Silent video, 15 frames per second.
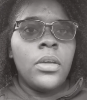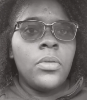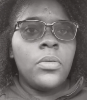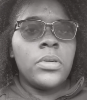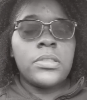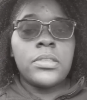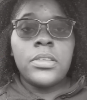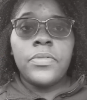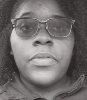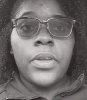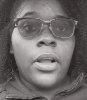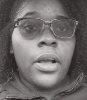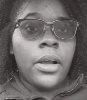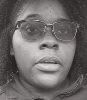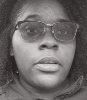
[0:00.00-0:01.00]
What's
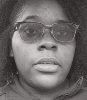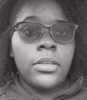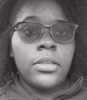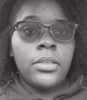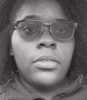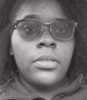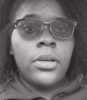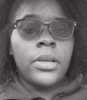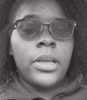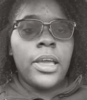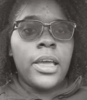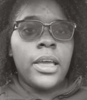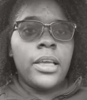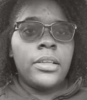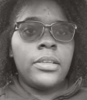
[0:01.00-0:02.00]
even hurting? You know, he
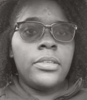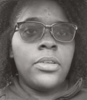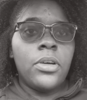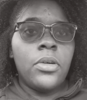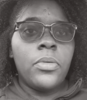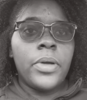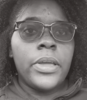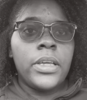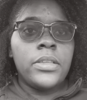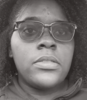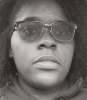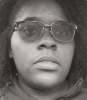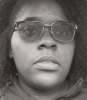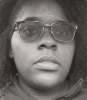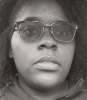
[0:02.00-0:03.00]
had no way
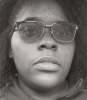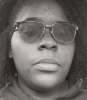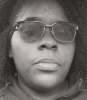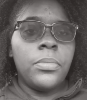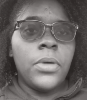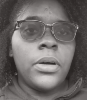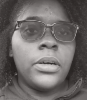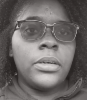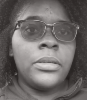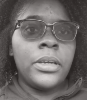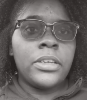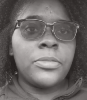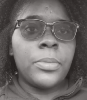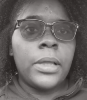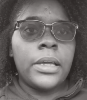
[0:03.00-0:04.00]
to
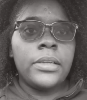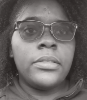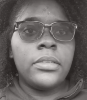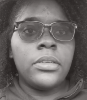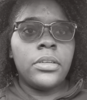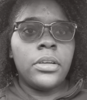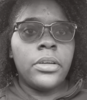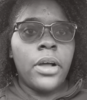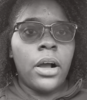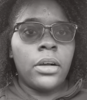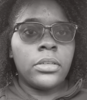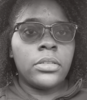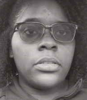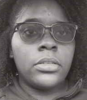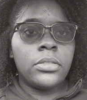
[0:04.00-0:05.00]
explain to the
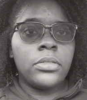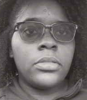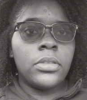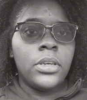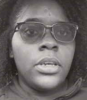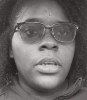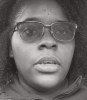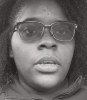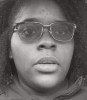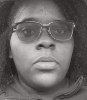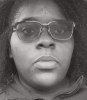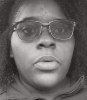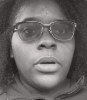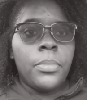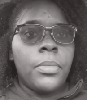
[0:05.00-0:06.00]
doctors
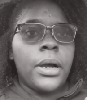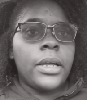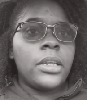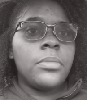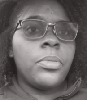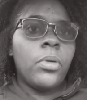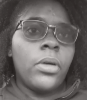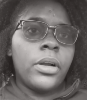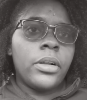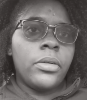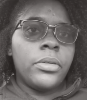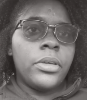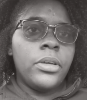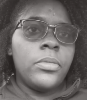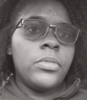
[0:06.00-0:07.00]
what body part
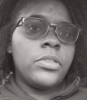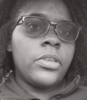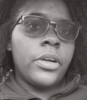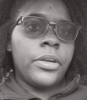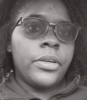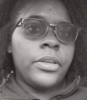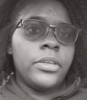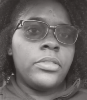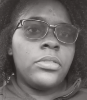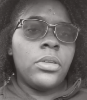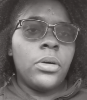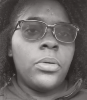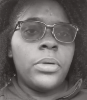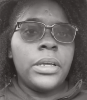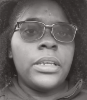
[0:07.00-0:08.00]
on him was hurting.
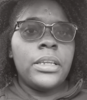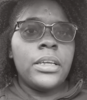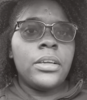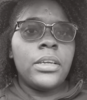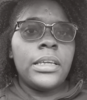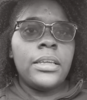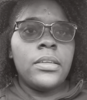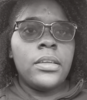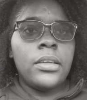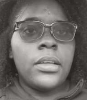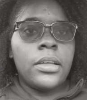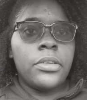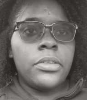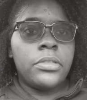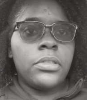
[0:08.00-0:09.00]
So, and then he didn't
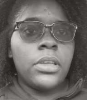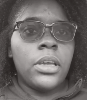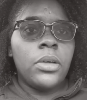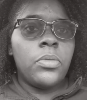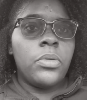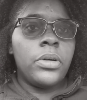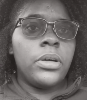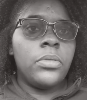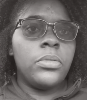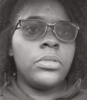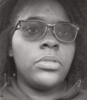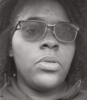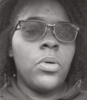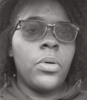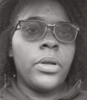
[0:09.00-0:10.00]
understand what was
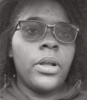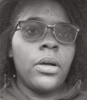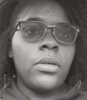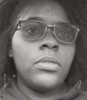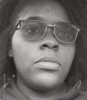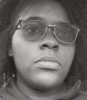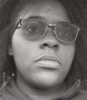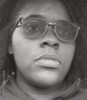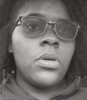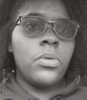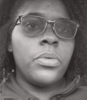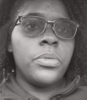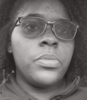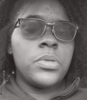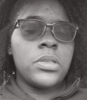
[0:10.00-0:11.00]
going on. So
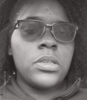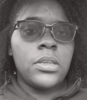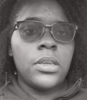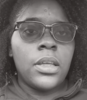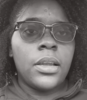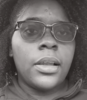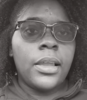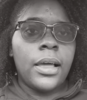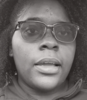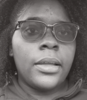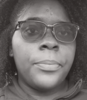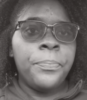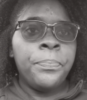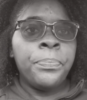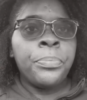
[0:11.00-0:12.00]
we were sitting at a light
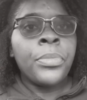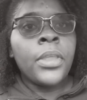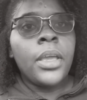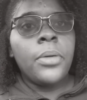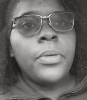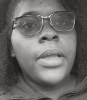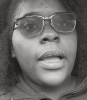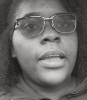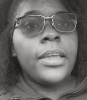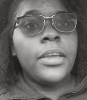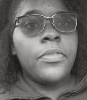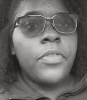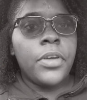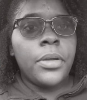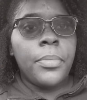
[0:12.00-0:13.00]
and we got hit
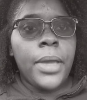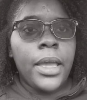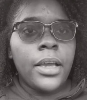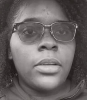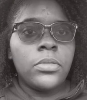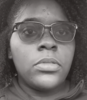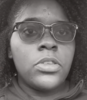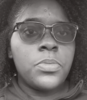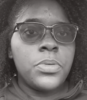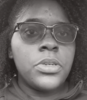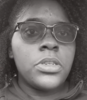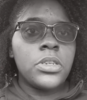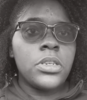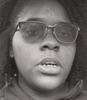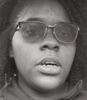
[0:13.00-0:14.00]
from the back, which
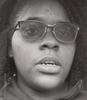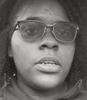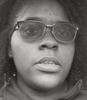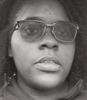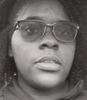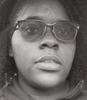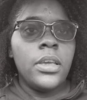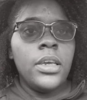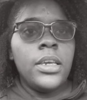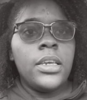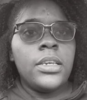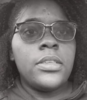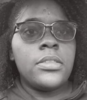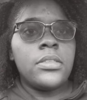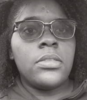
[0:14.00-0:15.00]
pushed us
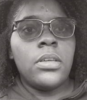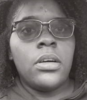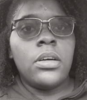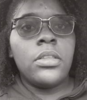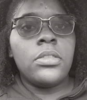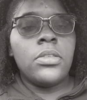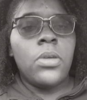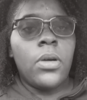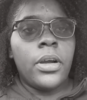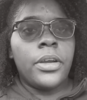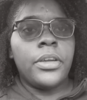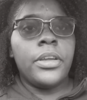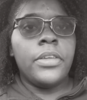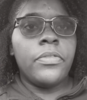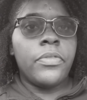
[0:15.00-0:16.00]
into the other car
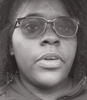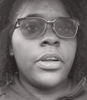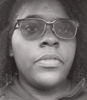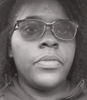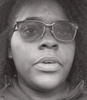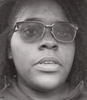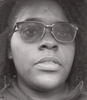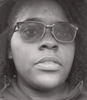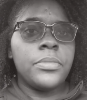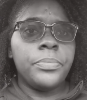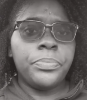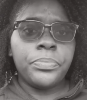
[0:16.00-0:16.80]
in front of us.